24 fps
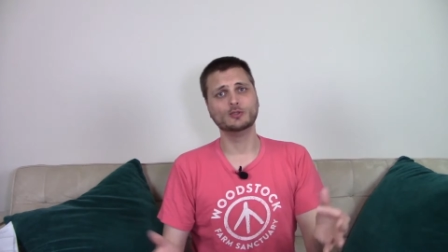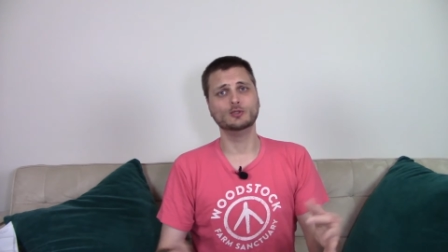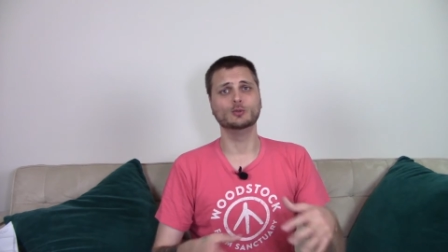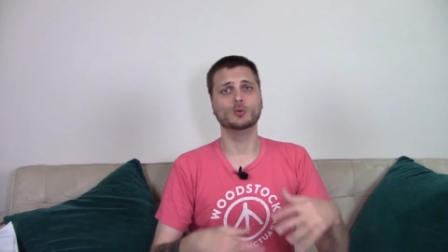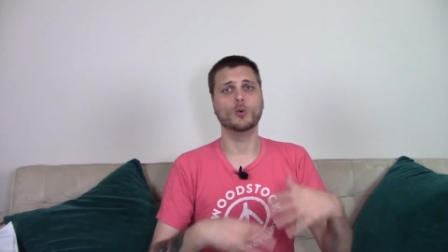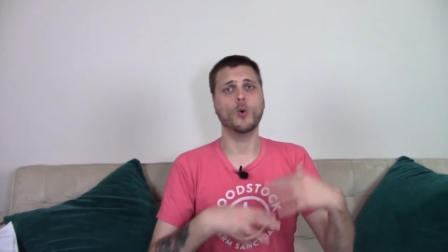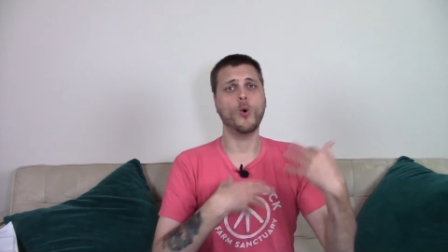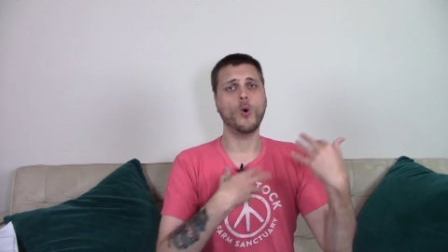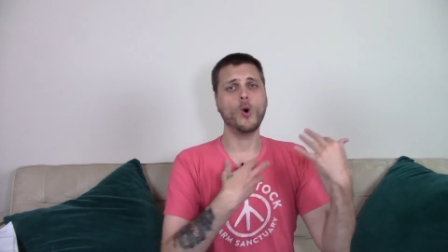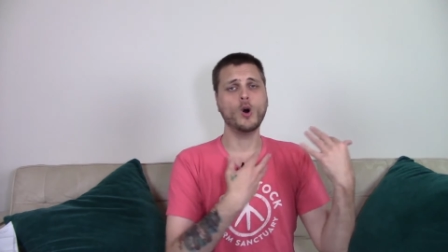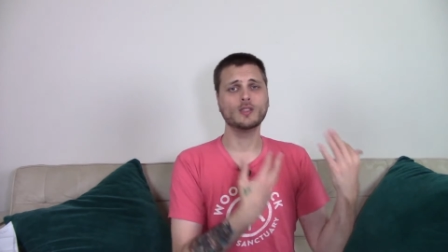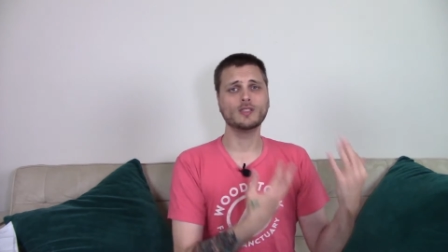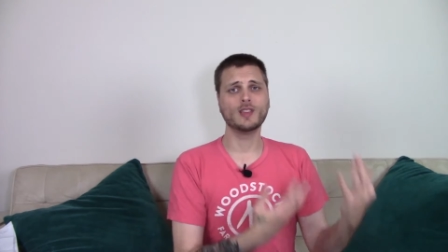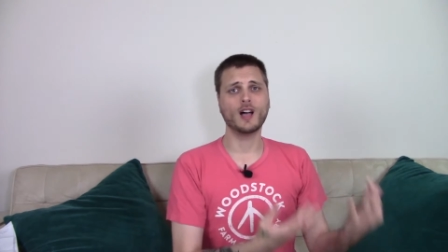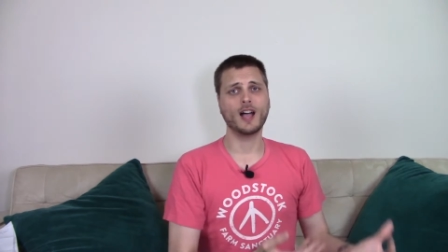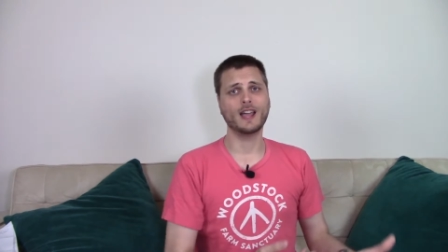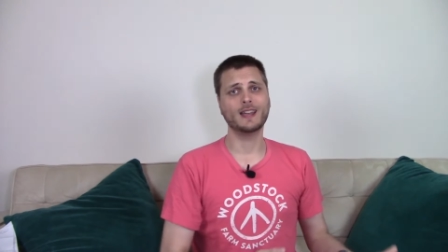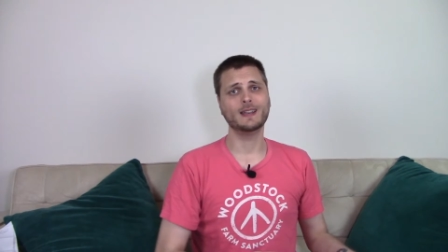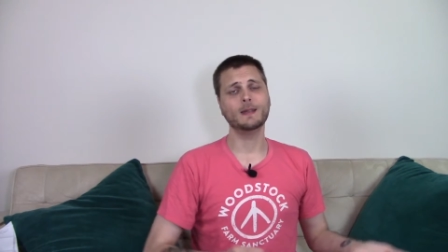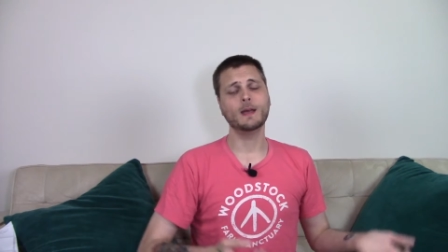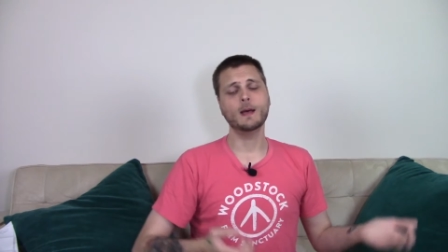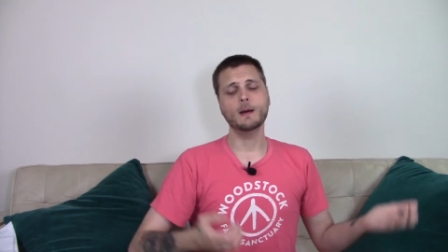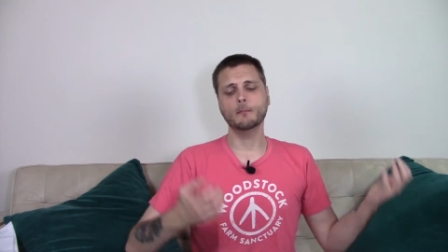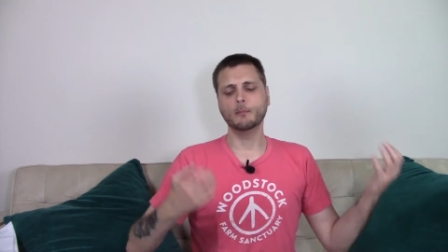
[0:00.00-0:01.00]
to
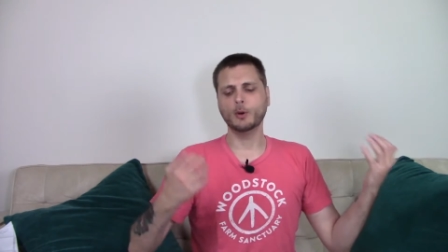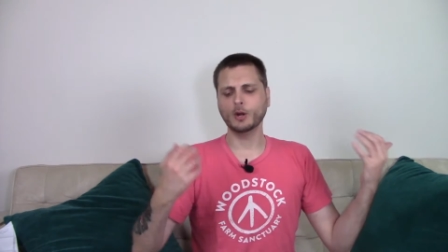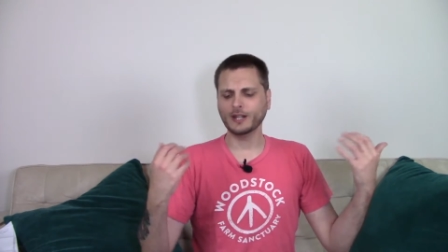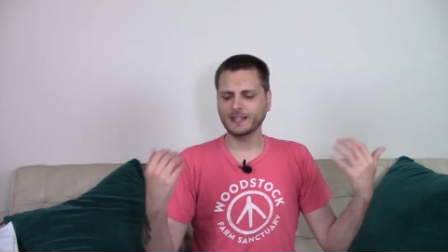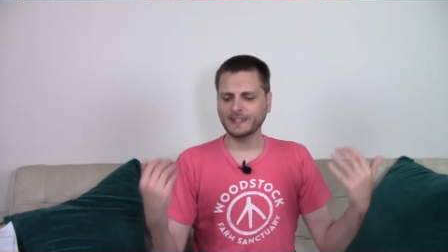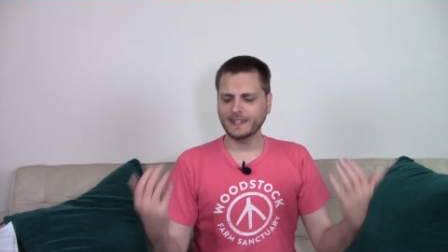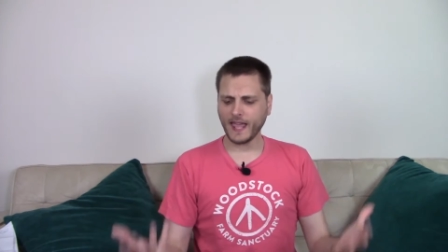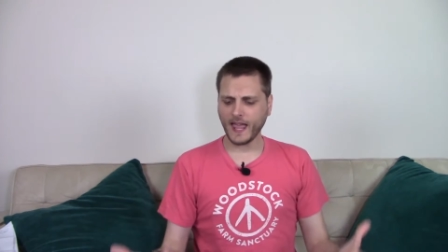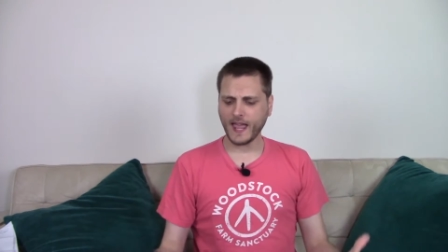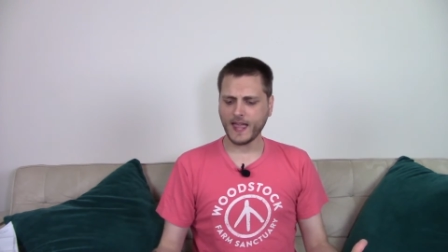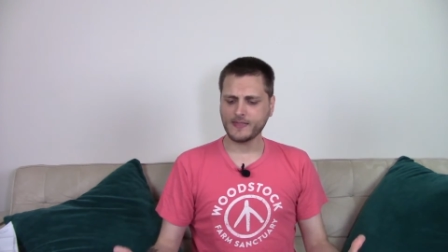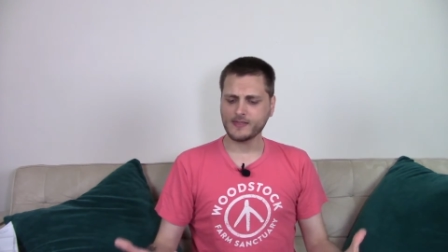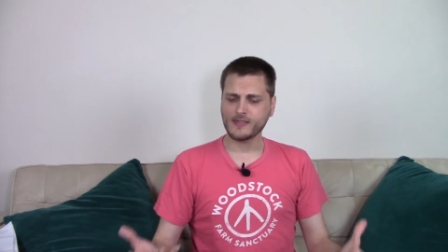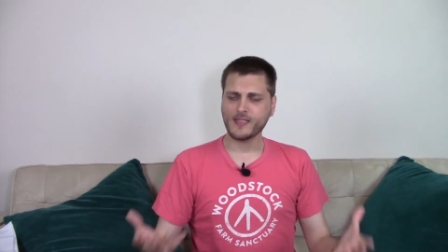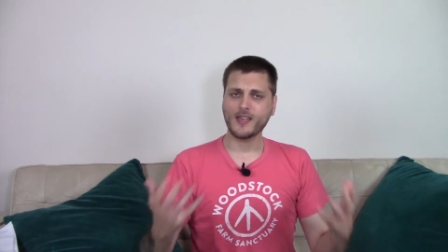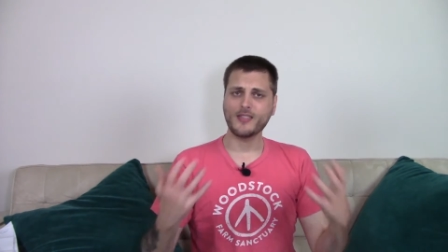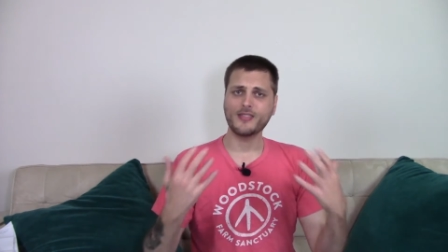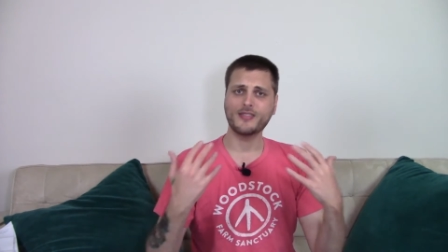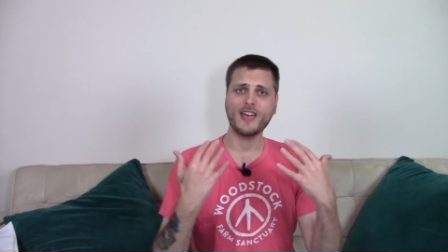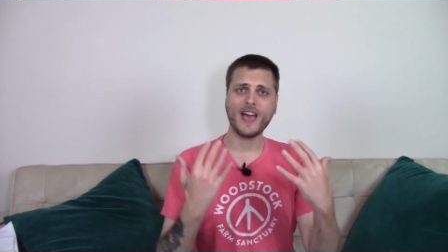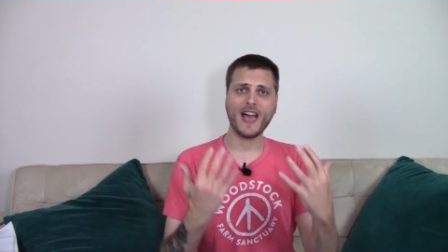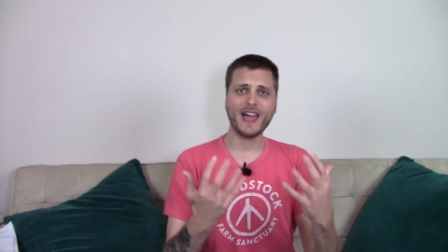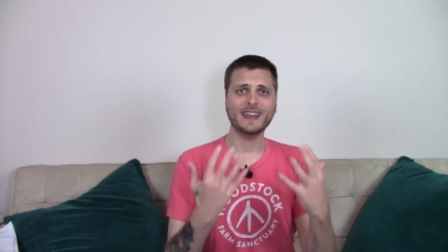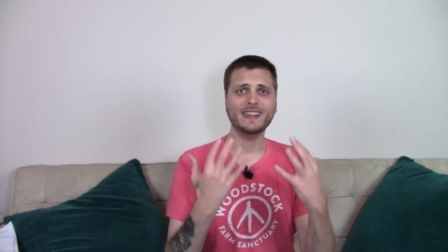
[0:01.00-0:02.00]
online, but again,
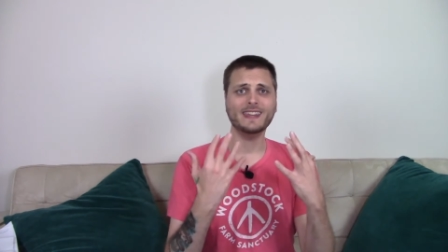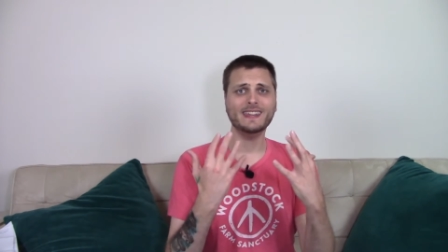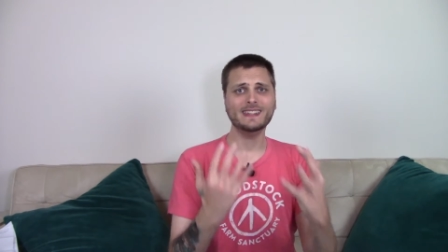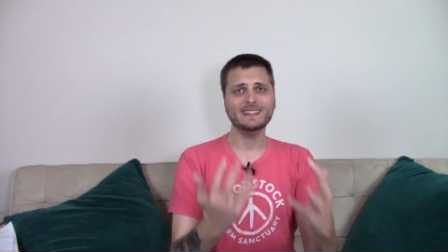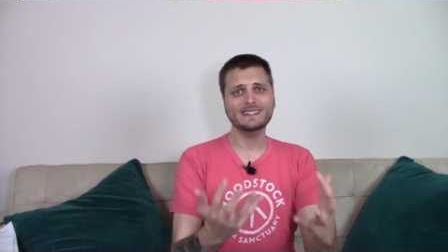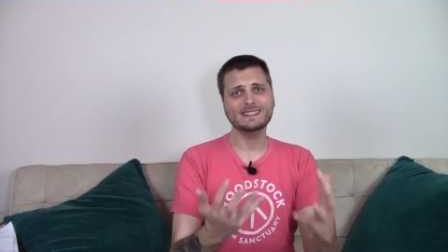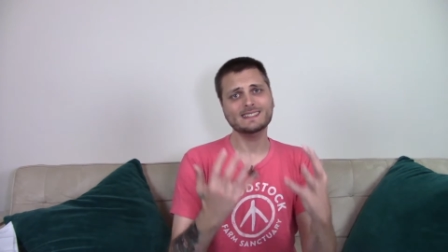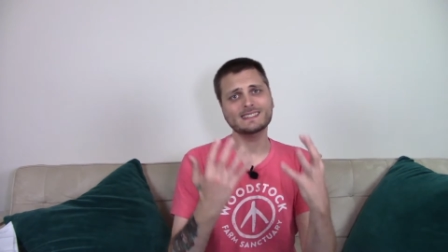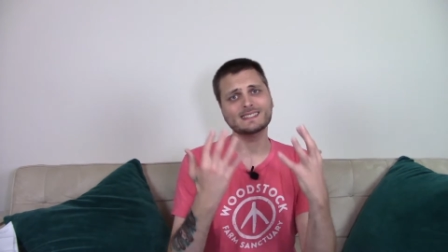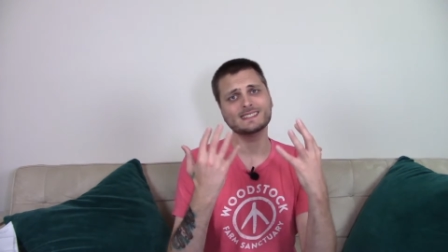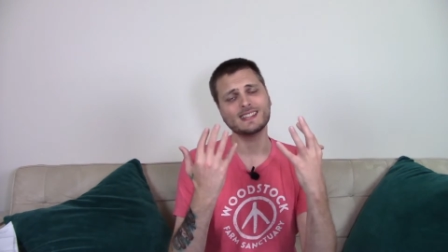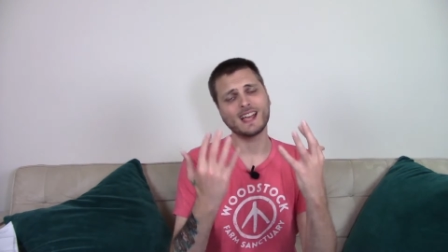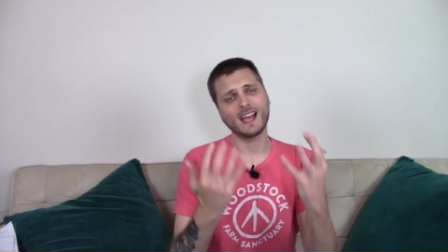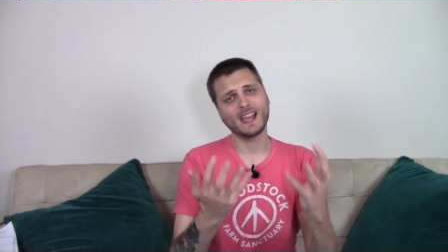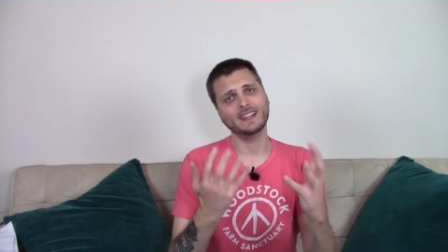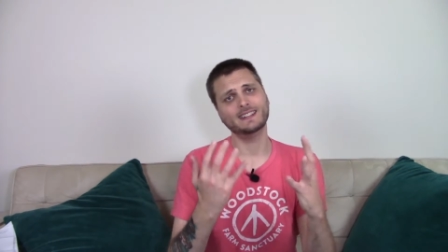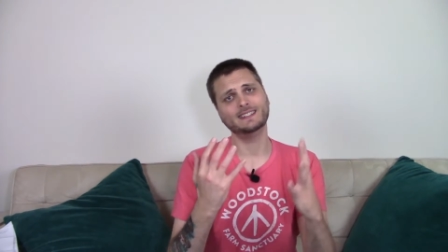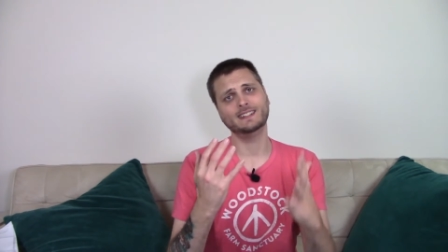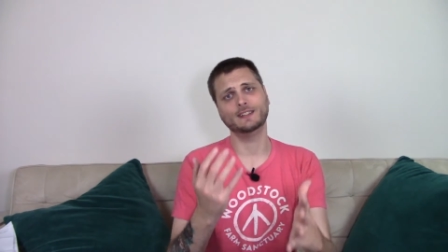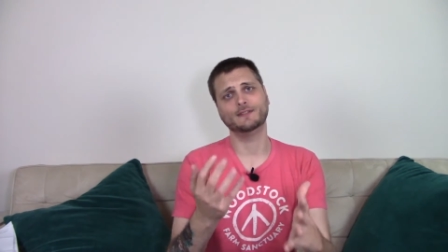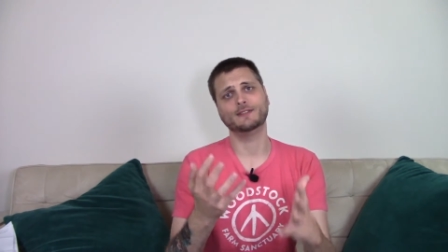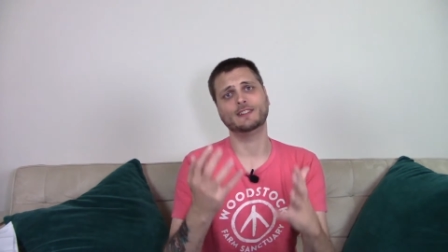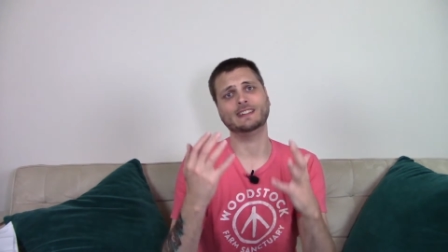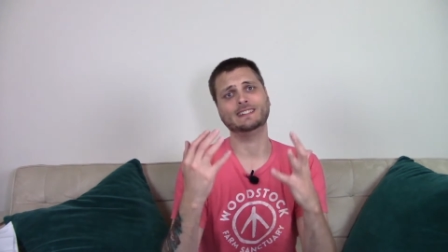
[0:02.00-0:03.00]
that isn't
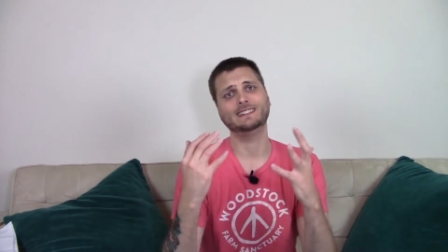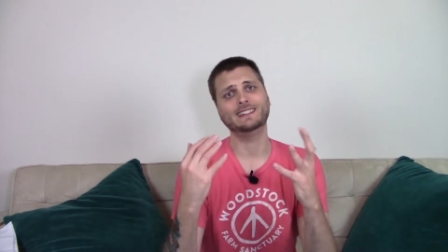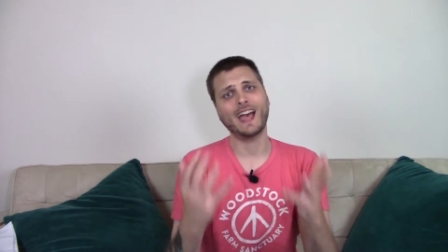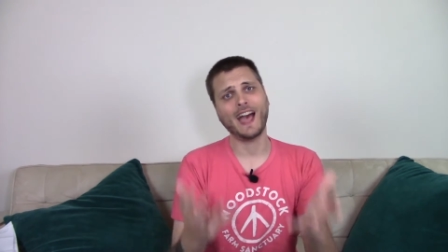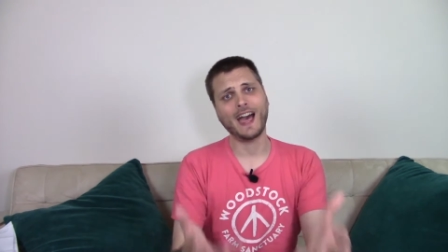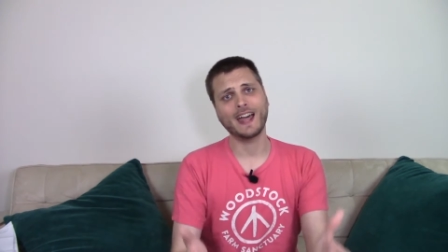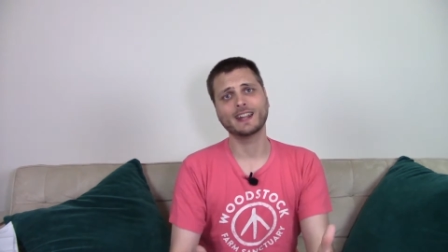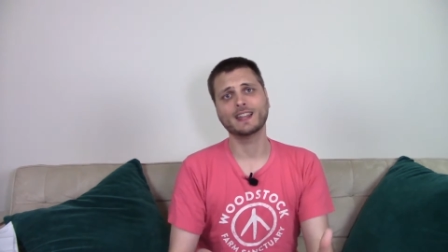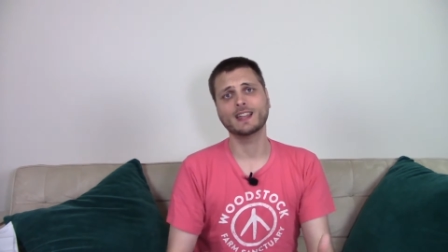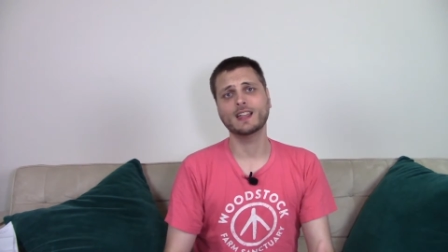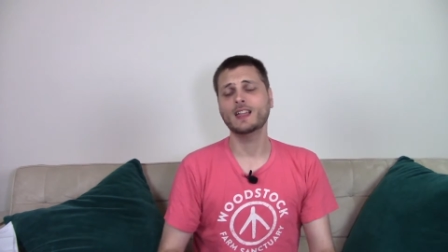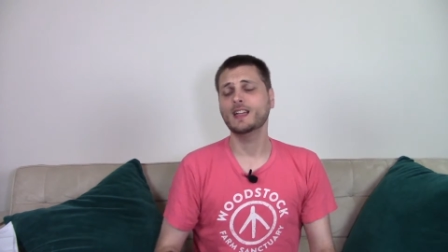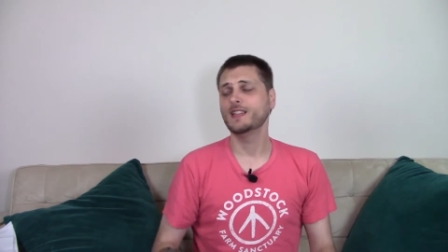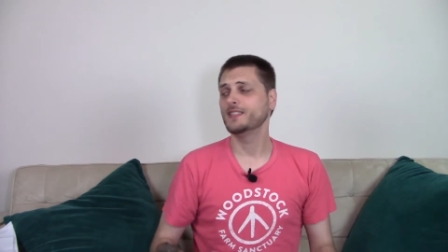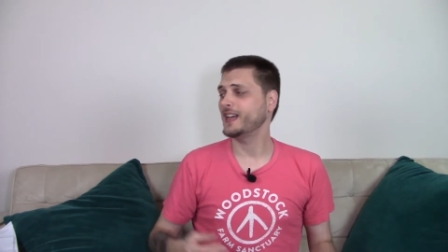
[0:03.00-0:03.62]
scientific data,